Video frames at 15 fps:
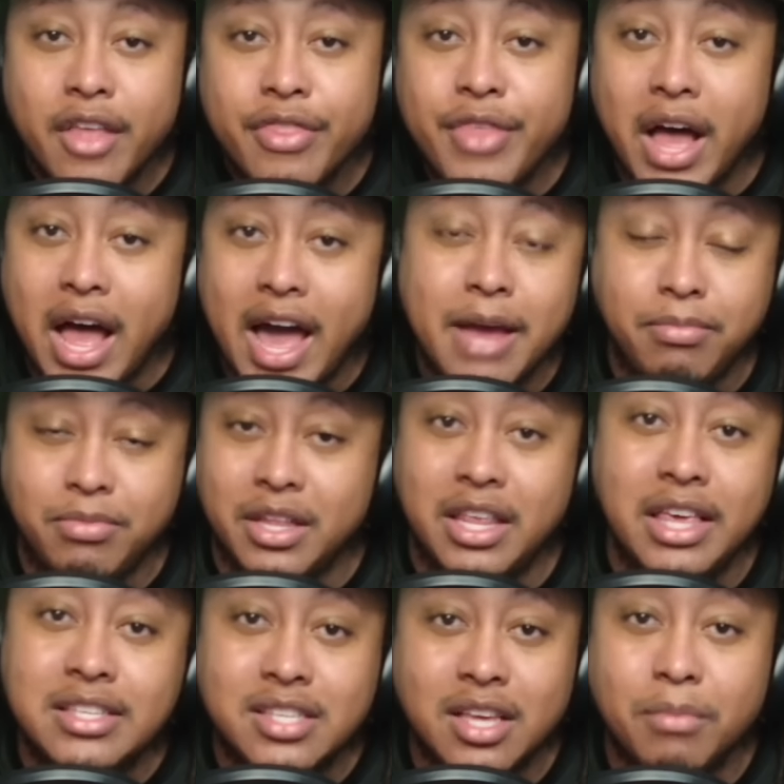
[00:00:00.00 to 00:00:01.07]
The hype that
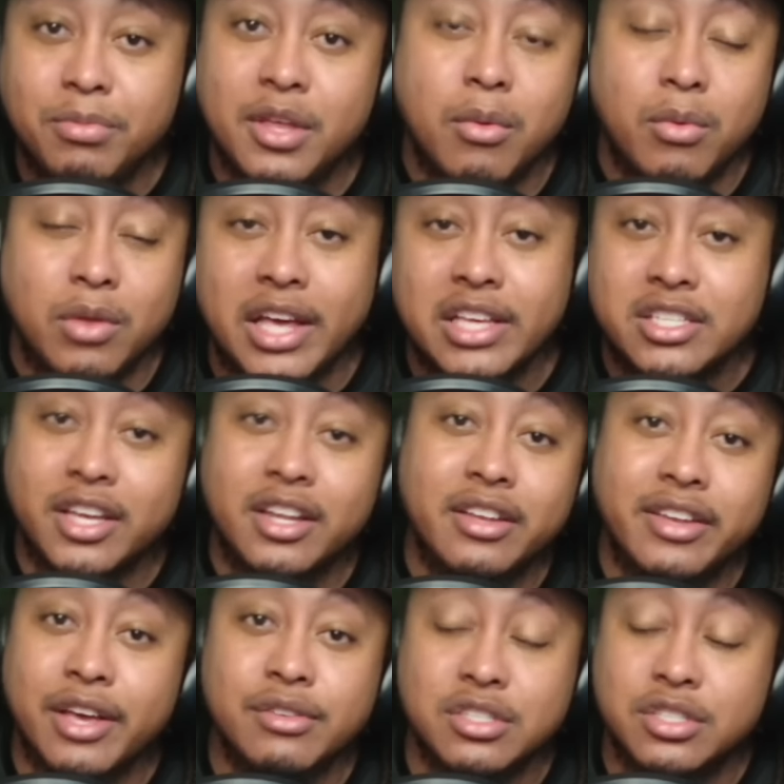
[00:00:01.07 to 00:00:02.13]
he's up there with like Jayden
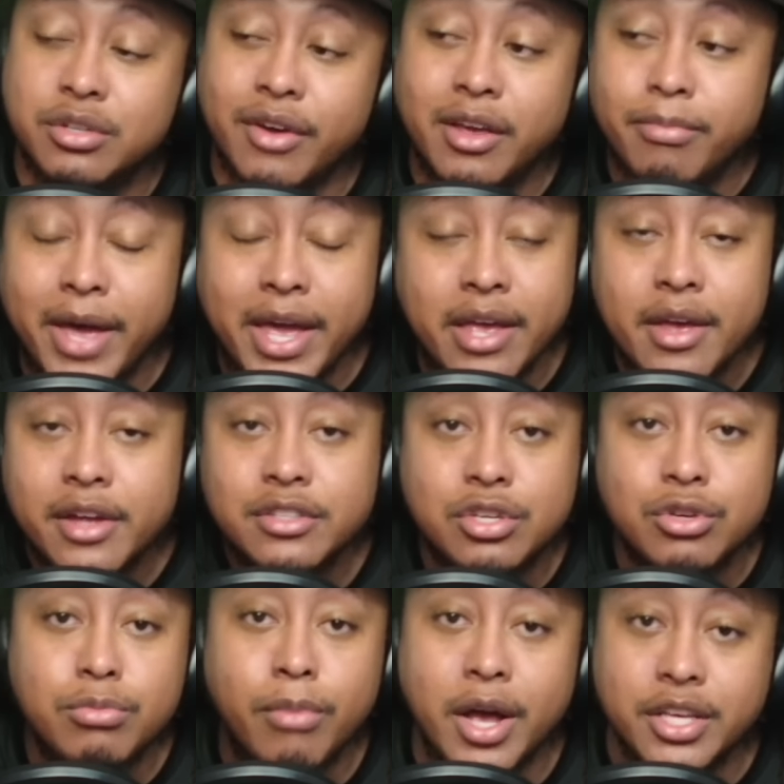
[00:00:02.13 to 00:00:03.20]
Daniels and Drake Maye
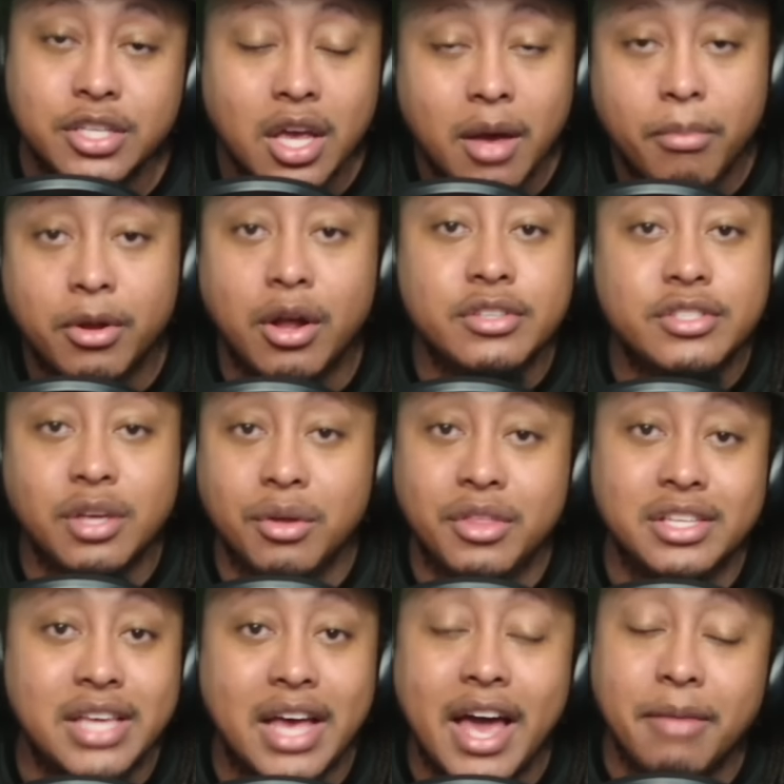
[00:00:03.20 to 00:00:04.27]
too much, but also
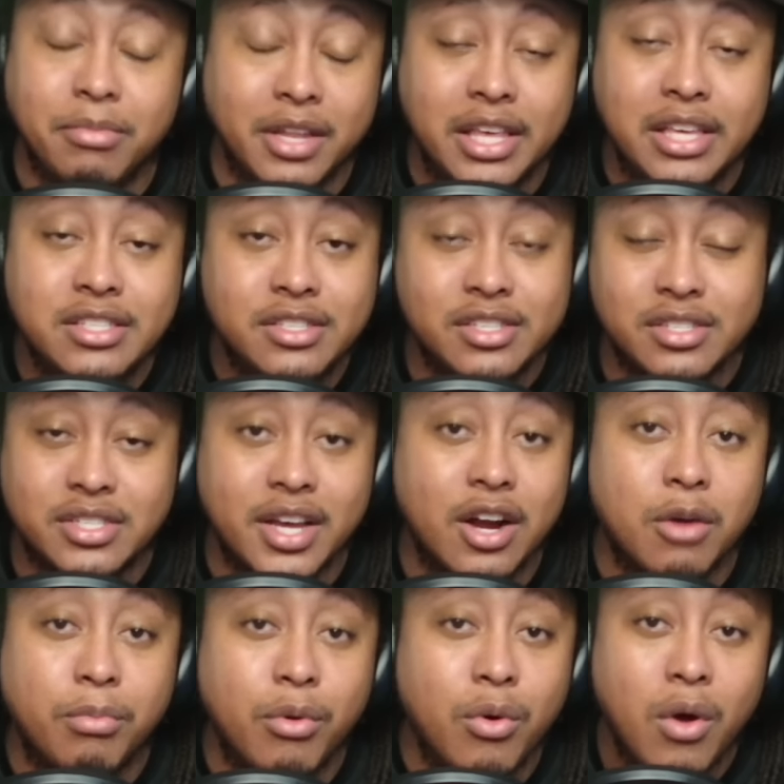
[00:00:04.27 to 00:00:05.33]
this hype that he's just
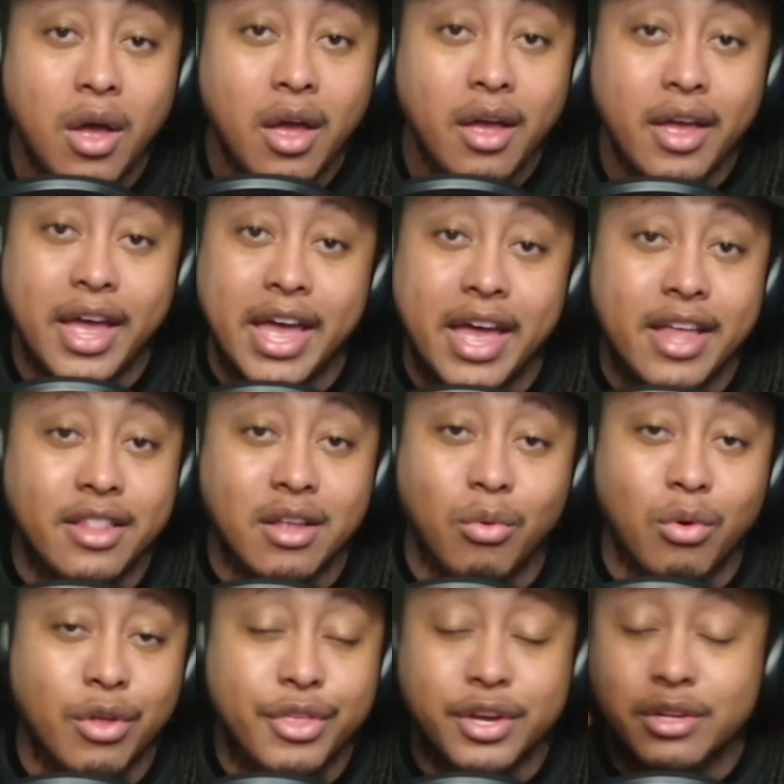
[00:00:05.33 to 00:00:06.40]
terrible and
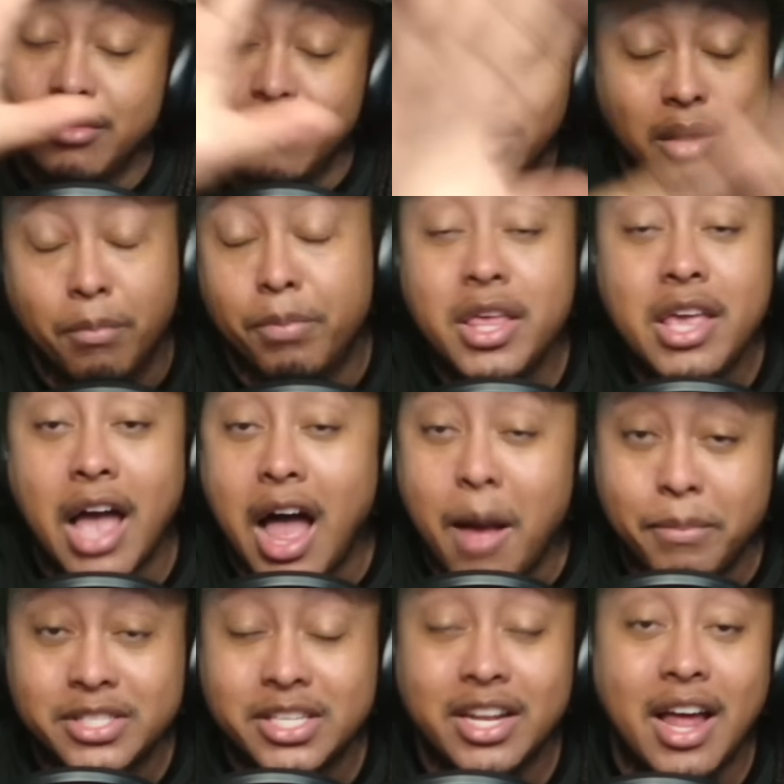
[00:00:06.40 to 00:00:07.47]
or the complete
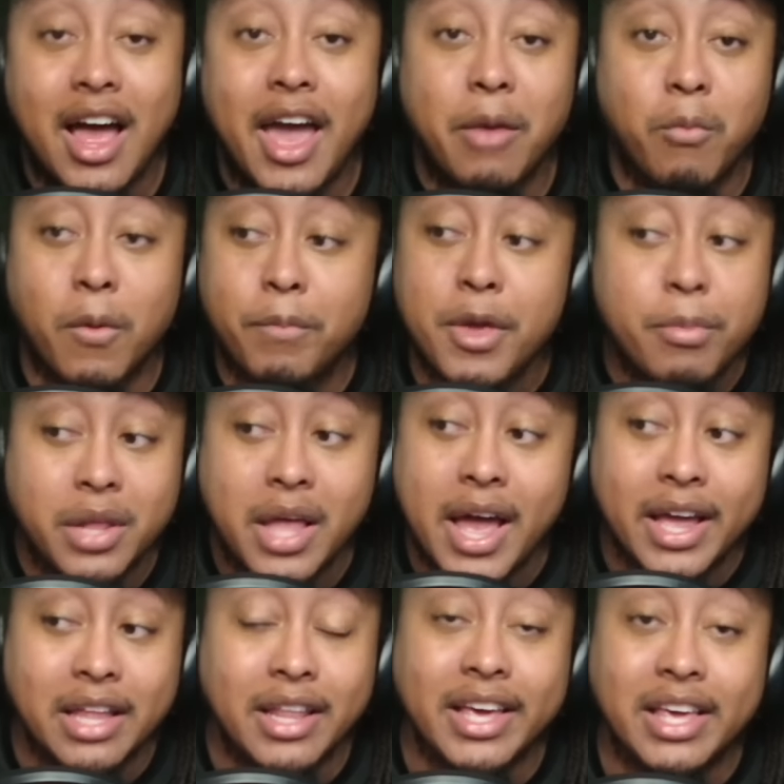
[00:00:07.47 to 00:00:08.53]
opposite of hype where people
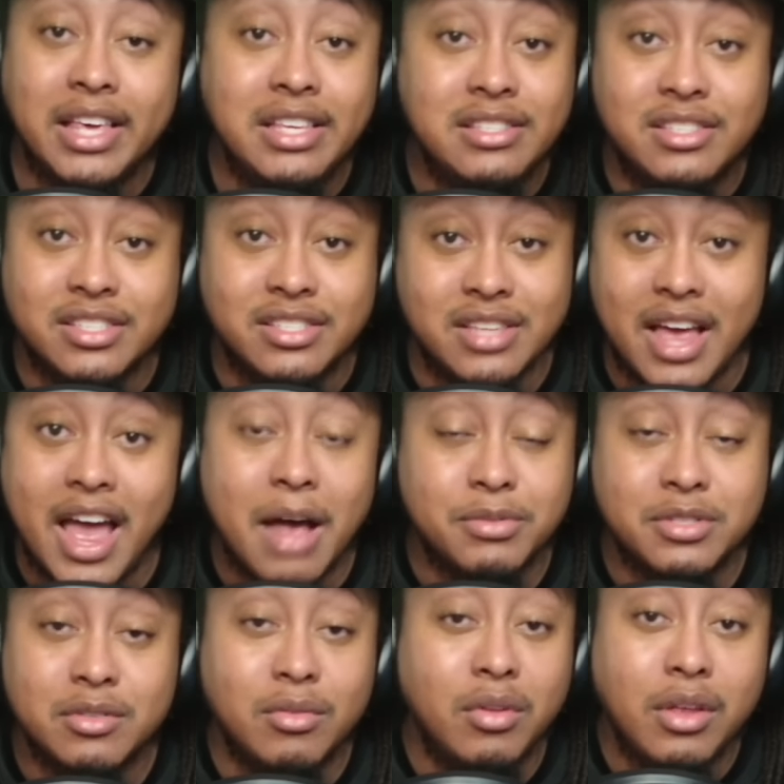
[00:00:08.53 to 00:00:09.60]
acting like he's just
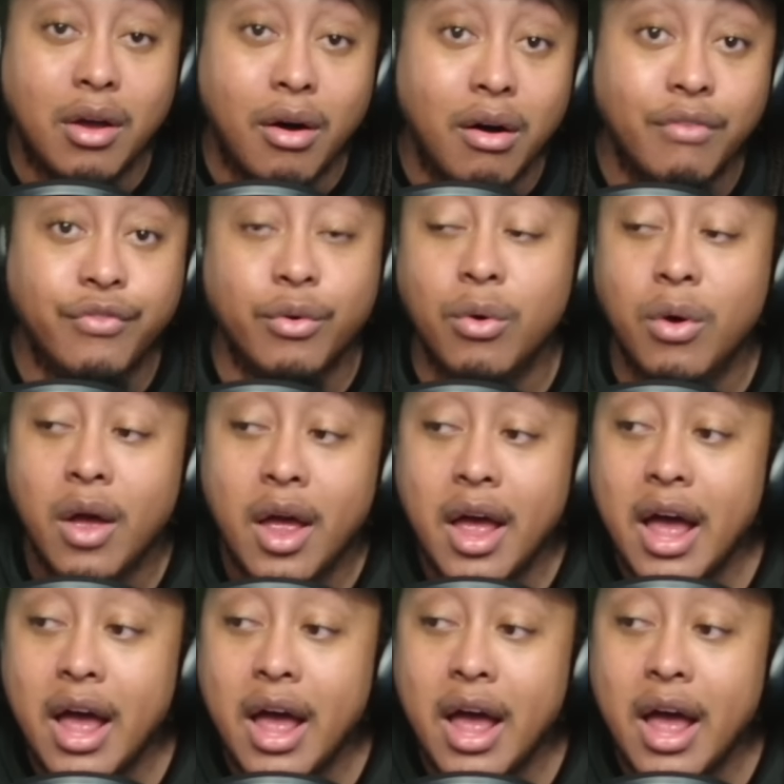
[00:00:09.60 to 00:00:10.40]
absolutely awful.